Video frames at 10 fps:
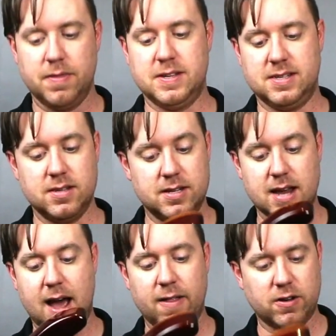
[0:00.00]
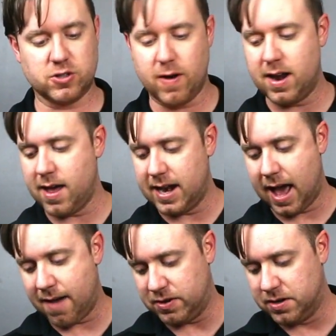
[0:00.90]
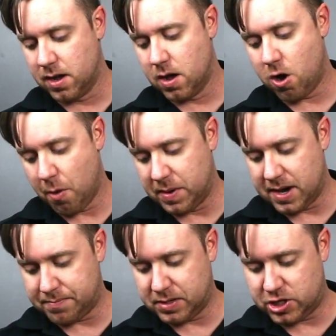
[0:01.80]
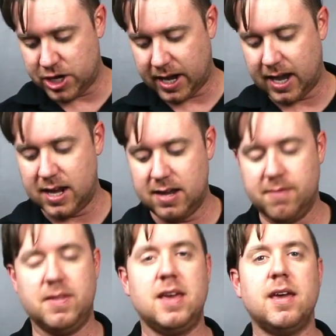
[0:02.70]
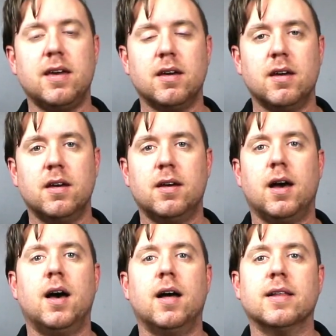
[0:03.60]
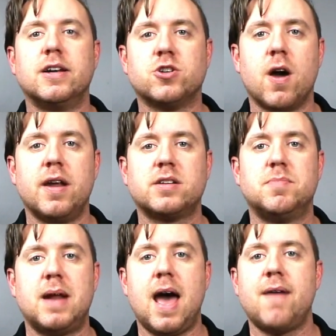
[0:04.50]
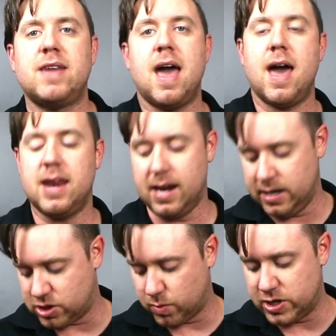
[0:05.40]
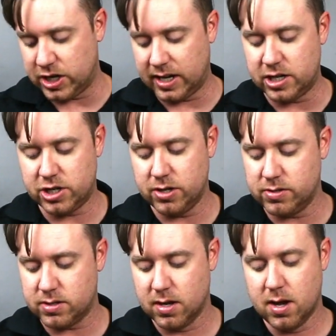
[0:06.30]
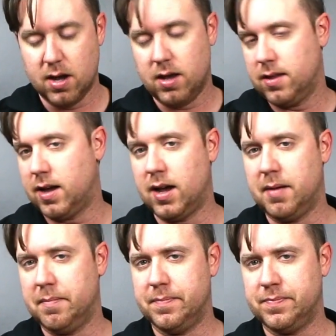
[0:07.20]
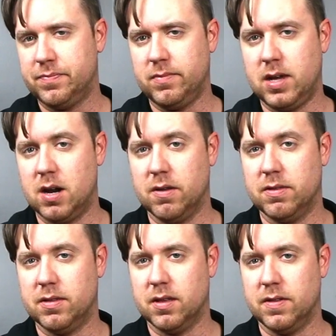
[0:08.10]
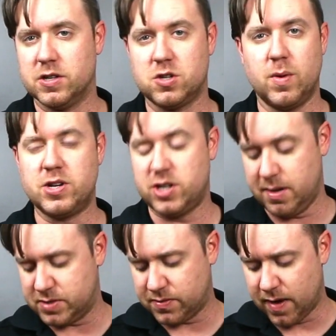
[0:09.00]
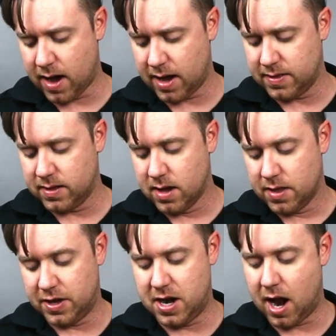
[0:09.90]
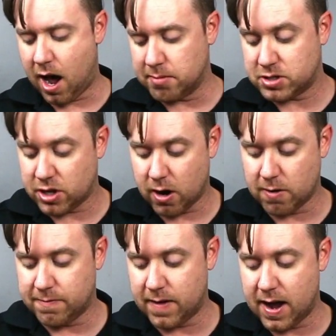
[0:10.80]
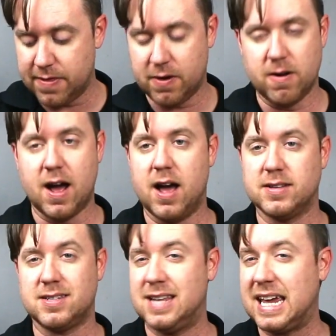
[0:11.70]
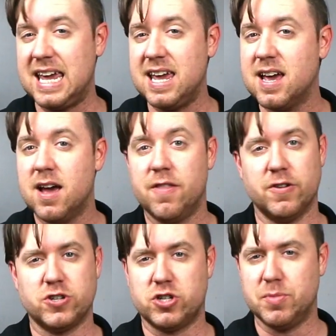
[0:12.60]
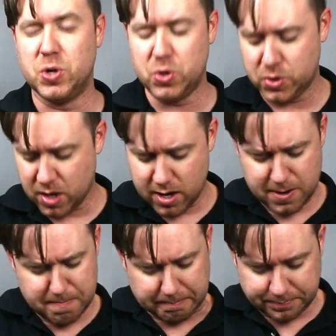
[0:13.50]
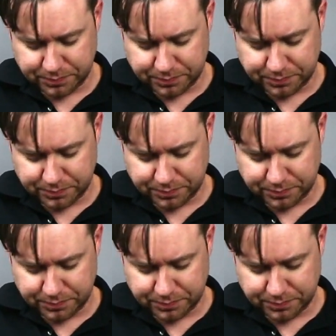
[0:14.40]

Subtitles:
The dial looks great on it. I haven't opened up to check any of the electronics, but I haven't had any switching issues. The switch seems fine. The knobs turn fine. They're not sticky. They're smooth on it.